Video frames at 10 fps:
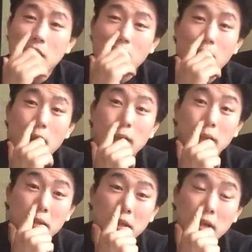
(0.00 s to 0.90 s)

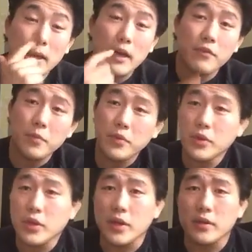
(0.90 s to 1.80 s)
and I feel pretty
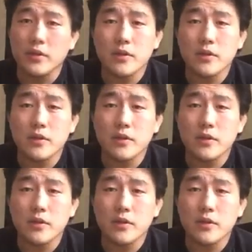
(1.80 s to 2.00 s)
good.